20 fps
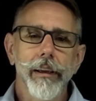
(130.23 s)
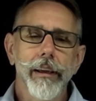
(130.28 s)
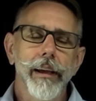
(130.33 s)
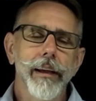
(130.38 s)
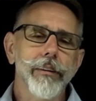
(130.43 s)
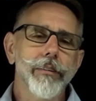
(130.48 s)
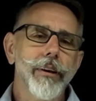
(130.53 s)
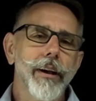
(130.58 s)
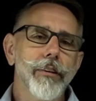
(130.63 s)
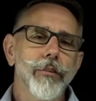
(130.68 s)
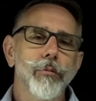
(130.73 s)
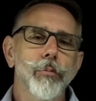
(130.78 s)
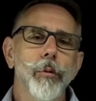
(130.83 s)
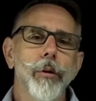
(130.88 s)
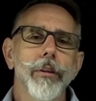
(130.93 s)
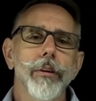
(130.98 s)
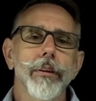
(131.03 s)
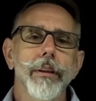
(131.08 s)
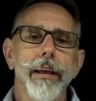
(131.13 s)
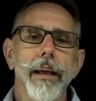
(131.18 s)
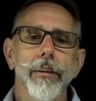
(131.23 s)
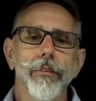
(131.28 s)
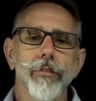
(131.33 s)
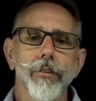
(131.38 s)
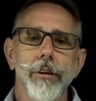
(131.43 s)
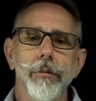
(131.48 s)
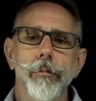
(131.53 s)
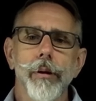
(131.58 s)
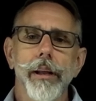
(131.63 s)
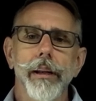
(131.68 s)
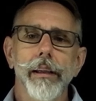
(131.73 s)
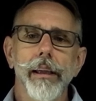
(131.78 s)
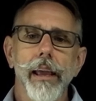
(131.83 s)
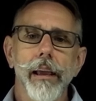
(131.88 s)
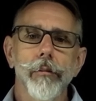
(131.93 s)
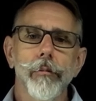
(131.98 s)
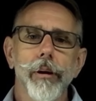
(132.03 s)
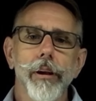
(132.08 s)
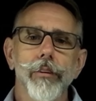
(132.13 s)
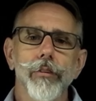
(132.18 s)
and test whether the SD-WAN
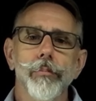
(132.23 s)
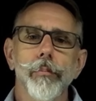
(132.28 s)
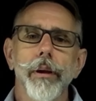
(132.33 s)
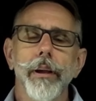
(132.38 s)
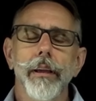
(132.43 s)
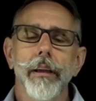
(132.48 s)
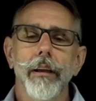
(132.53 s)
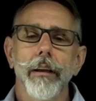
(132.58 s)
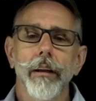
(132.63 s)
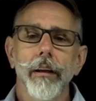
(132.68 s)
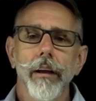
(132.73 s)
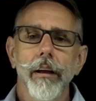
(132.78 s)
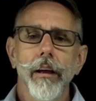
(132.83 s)
gateway is making